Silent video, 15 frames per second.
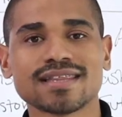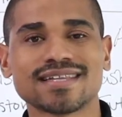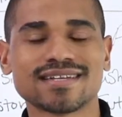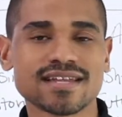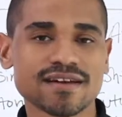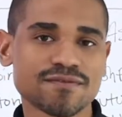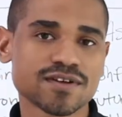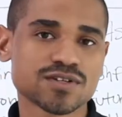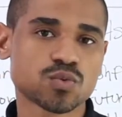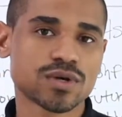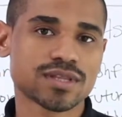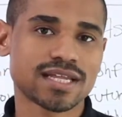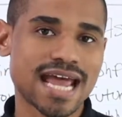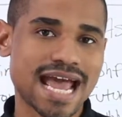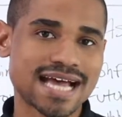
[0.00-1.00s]
the
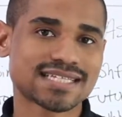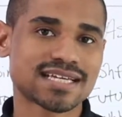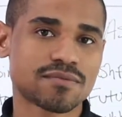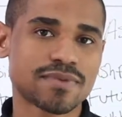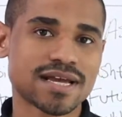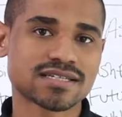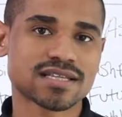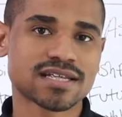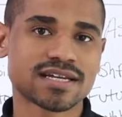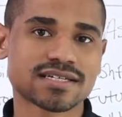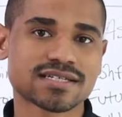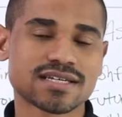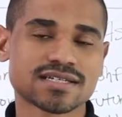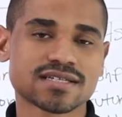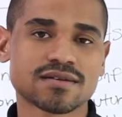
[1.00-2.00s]
difference with an asset-based
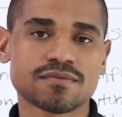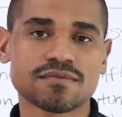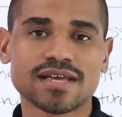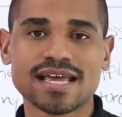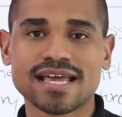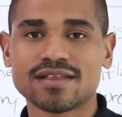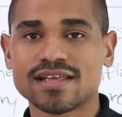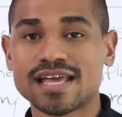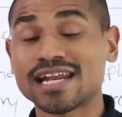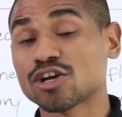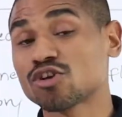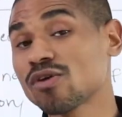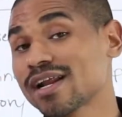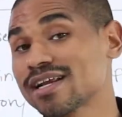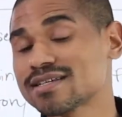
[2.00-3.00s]
lending system
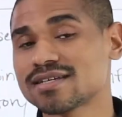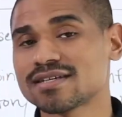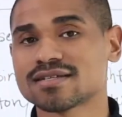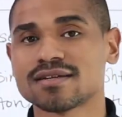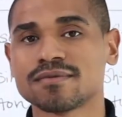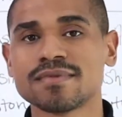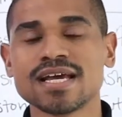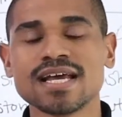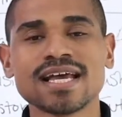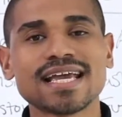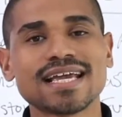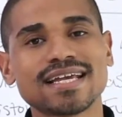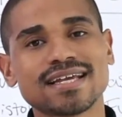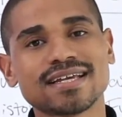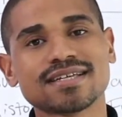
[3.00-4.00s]
and a credit system
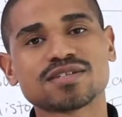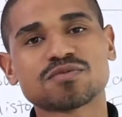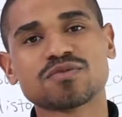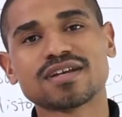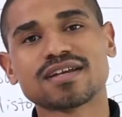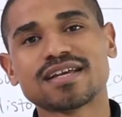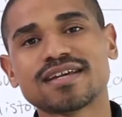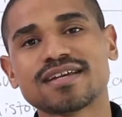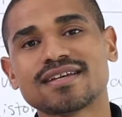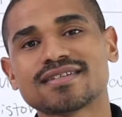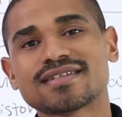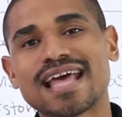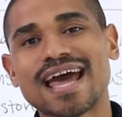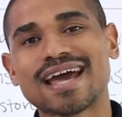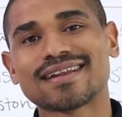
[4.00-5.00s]
is
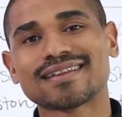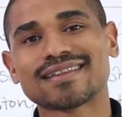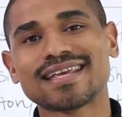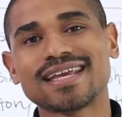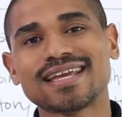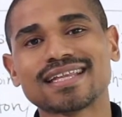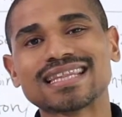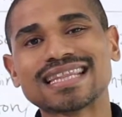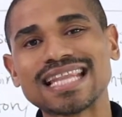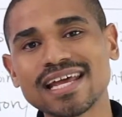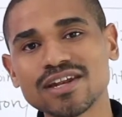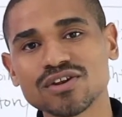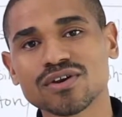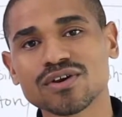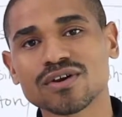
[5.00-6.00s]
that the
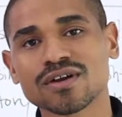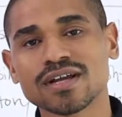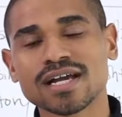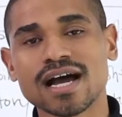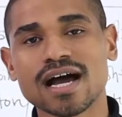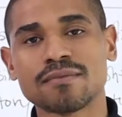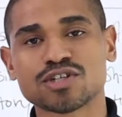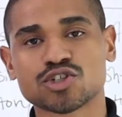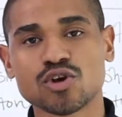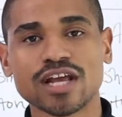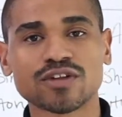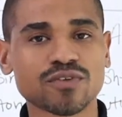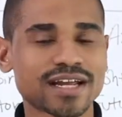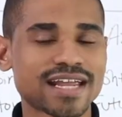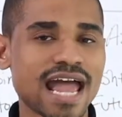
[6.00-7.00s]
lender is
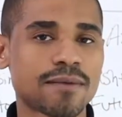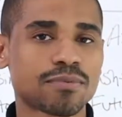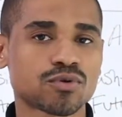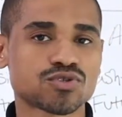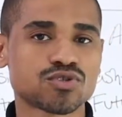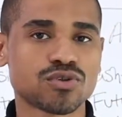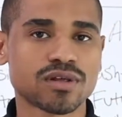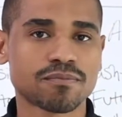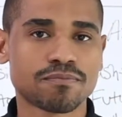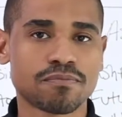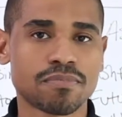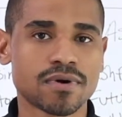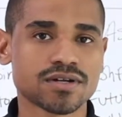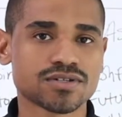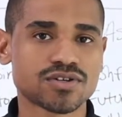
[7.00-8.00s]
transferring capital to
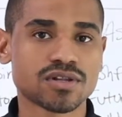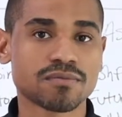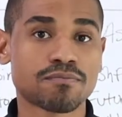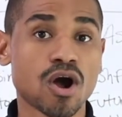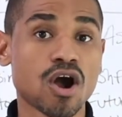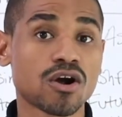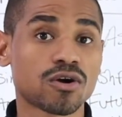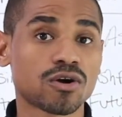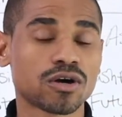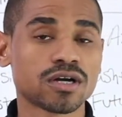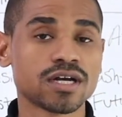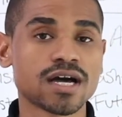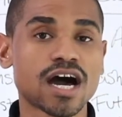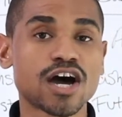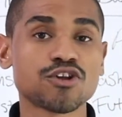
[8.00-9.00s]
the
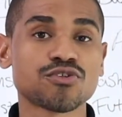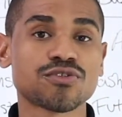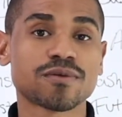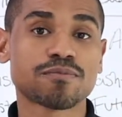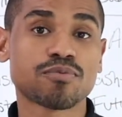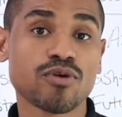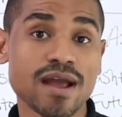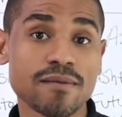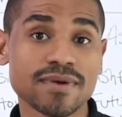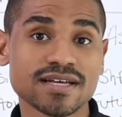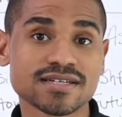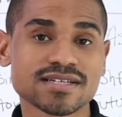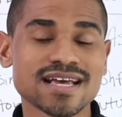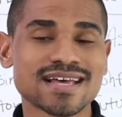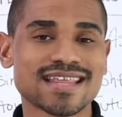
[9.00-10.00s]
borrower under the
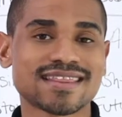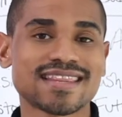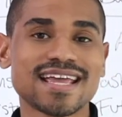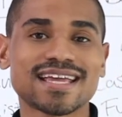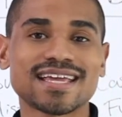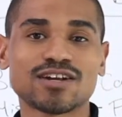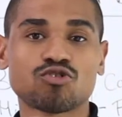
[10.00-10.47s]
premise that they